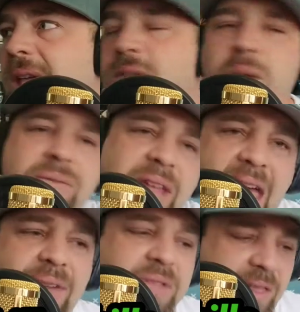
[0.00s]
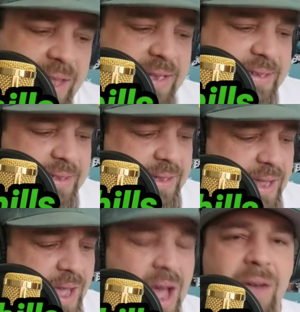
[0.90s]
so that's roughly half the list
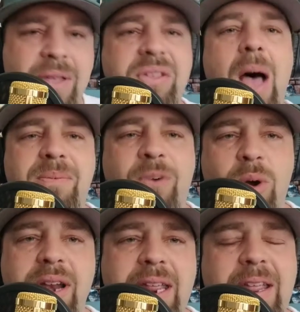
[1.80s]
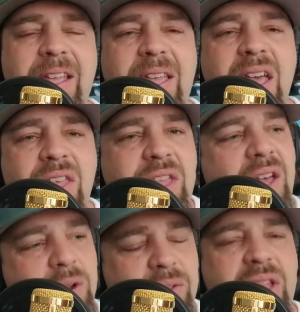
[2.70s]
of the top 40. The
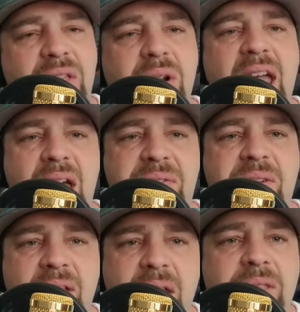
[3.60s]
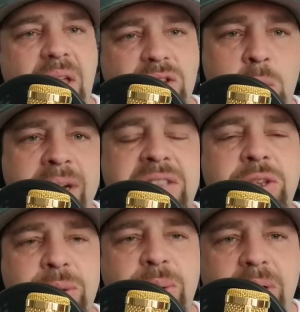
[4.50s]
other half, the other
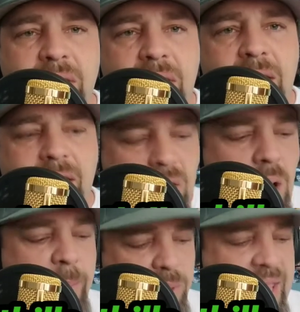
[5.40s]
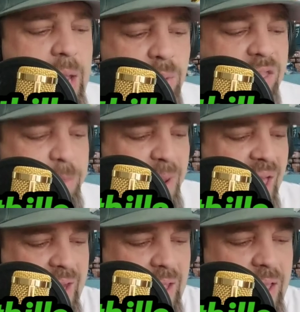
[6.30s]
22, I'm okay with,
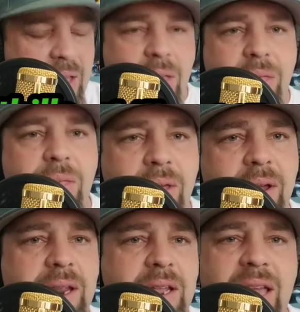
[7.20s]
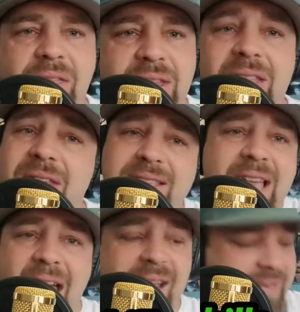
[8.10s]
but these
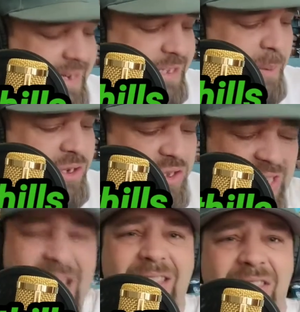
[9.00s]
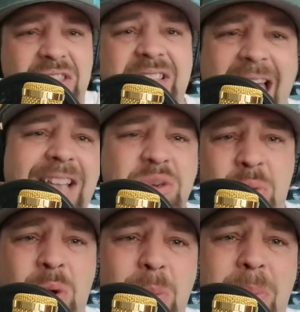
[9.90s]
guys, and especially this last
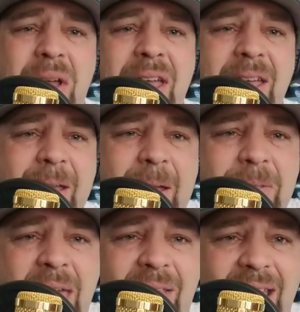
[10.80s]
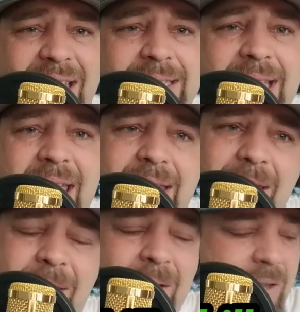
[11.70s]
group, that, like I said,